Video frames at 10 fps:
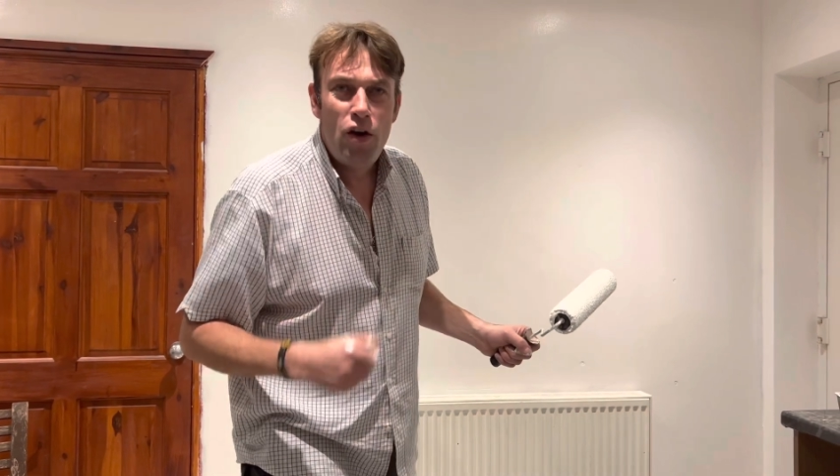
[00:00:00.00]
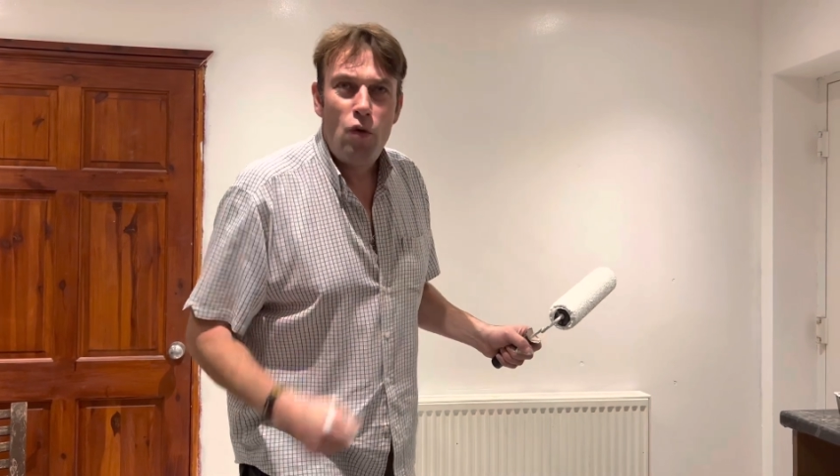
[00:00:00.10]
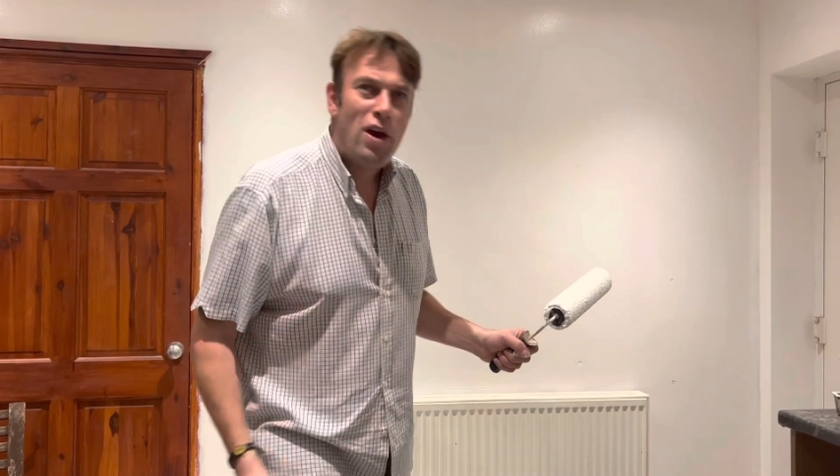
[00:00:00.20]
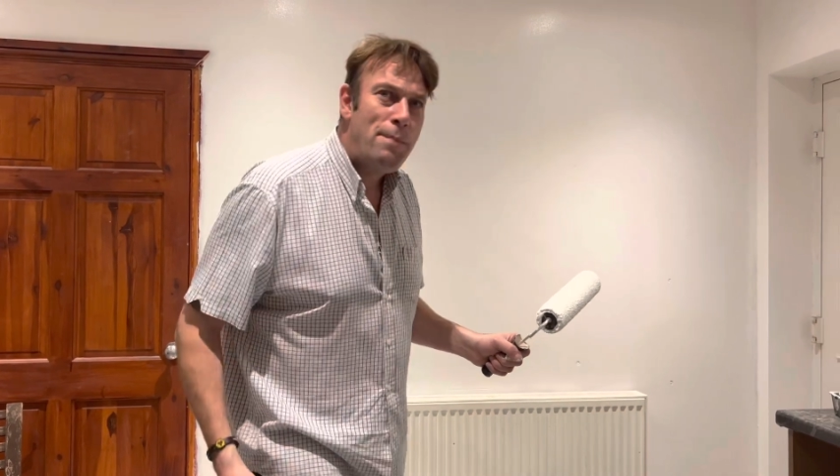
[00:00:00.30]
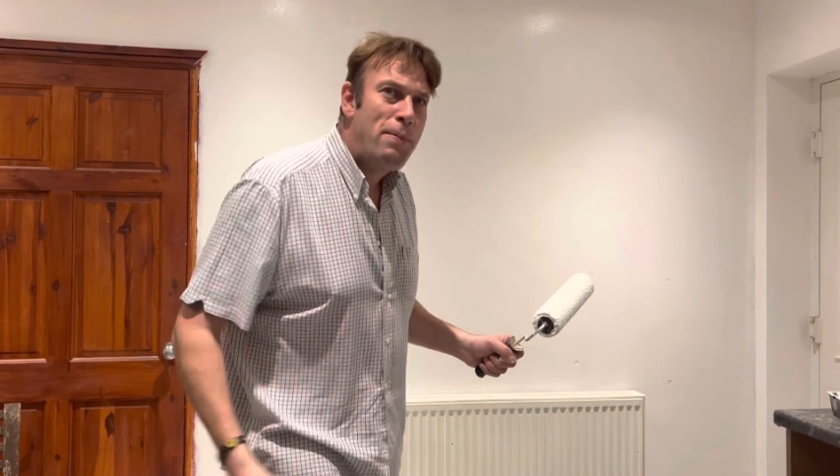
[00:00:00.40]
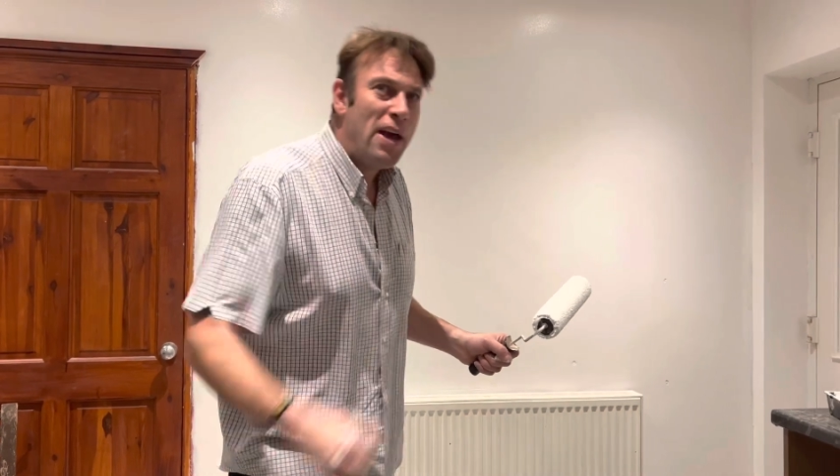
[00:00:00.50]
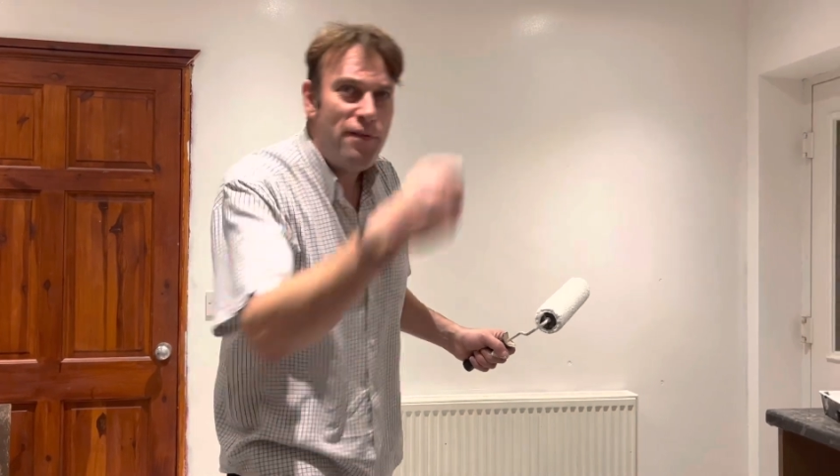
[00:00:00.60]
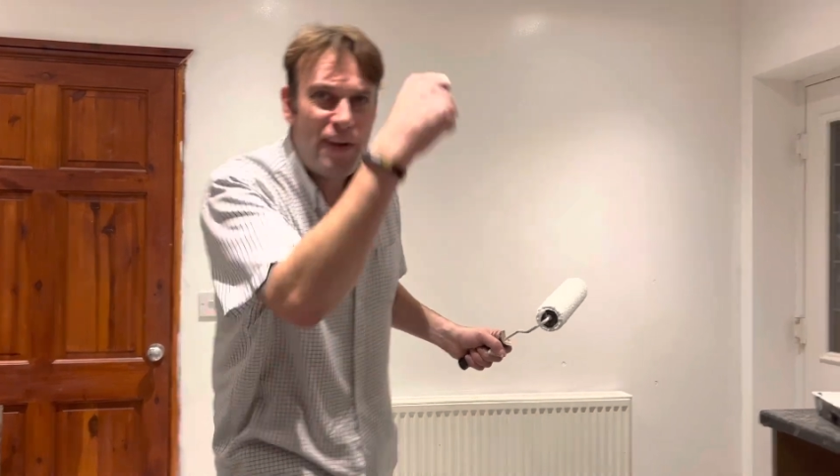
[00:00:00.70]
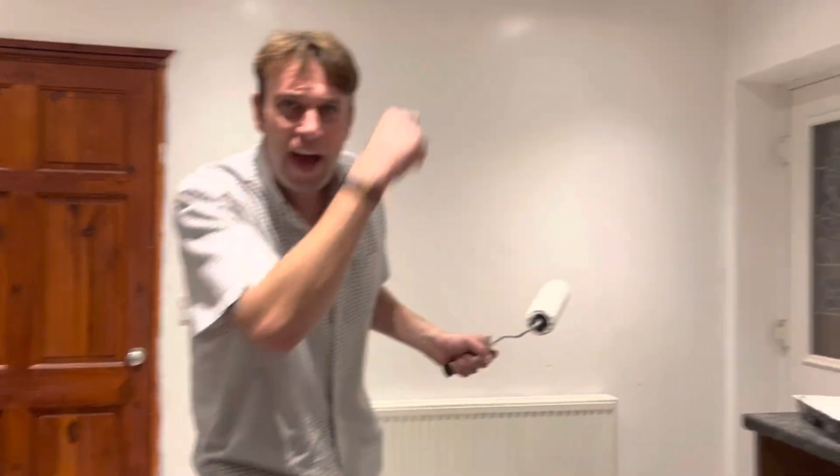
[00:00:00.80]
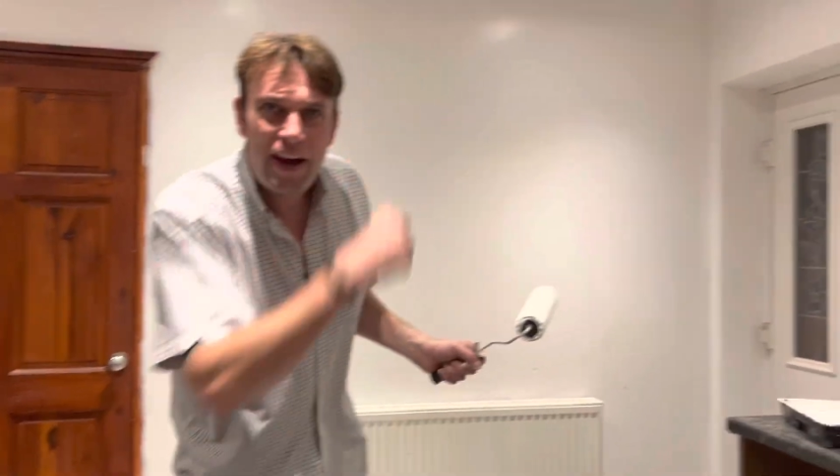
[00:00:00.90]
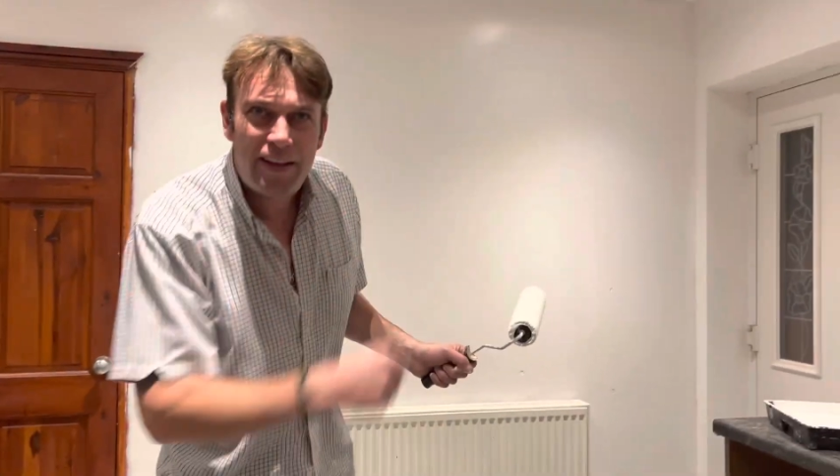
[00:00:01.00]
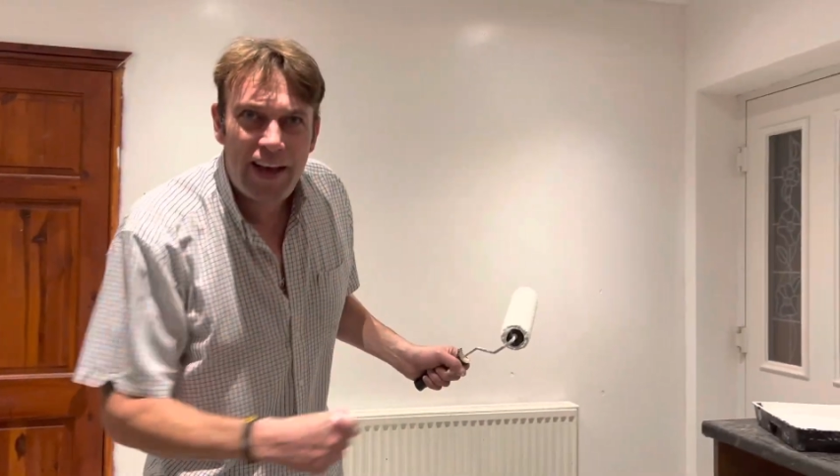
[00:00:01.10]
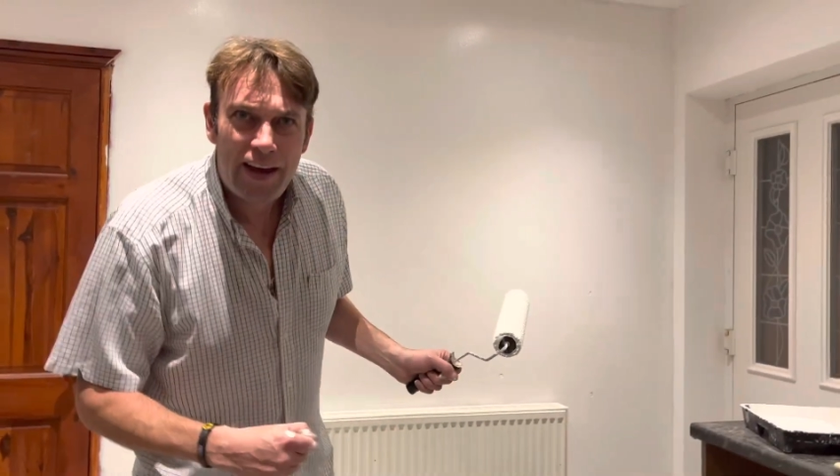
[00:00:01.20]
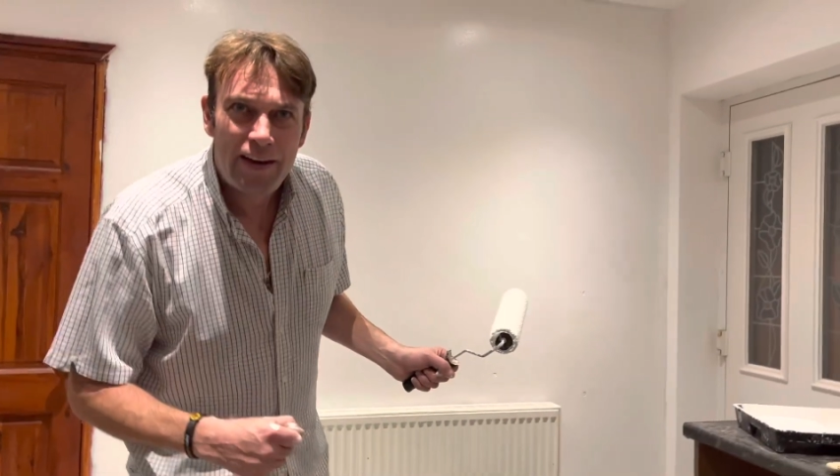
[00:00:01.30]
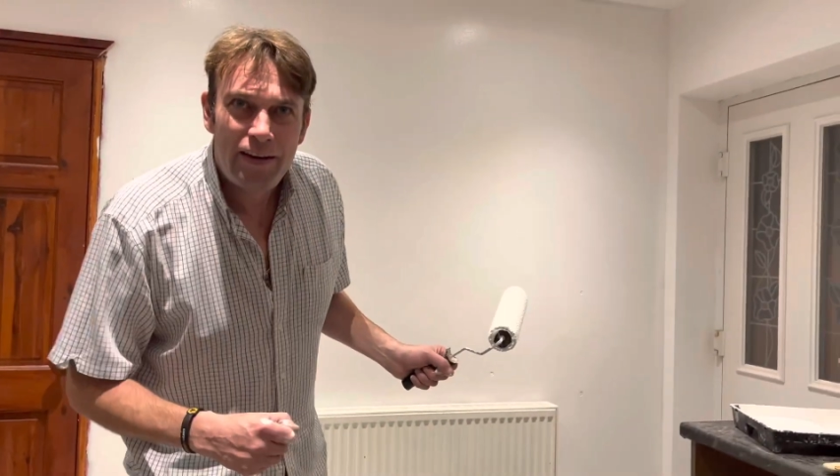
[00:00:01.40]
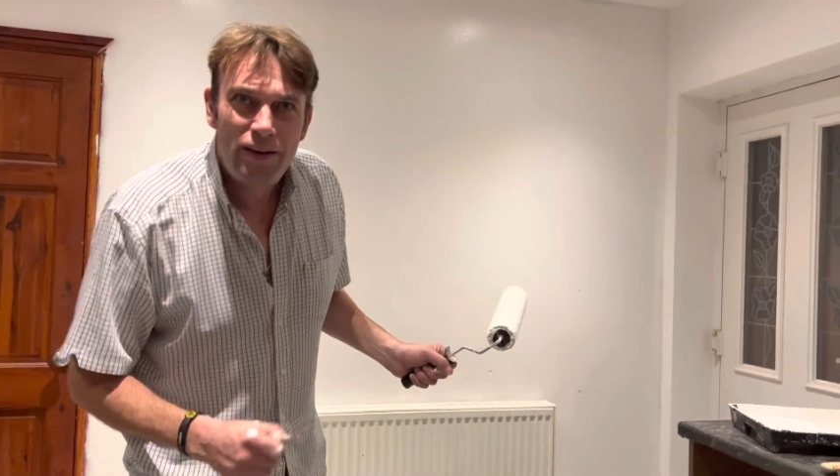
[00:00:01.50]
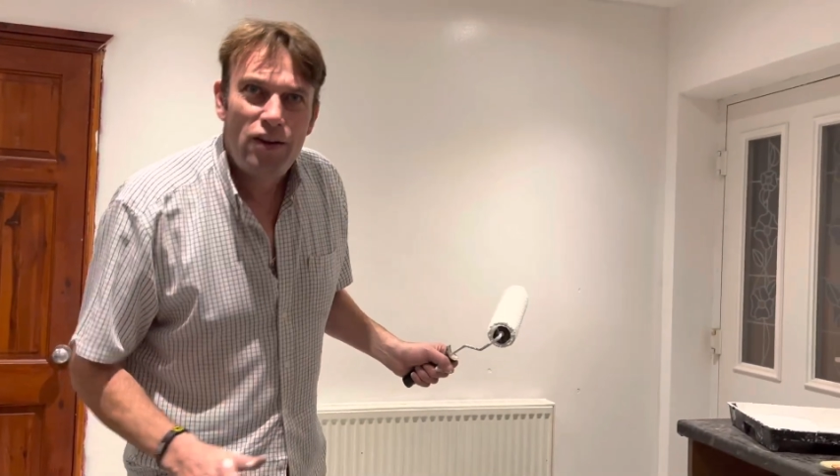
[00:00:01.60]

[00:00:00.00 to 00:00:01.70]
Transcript: we PVA'd it,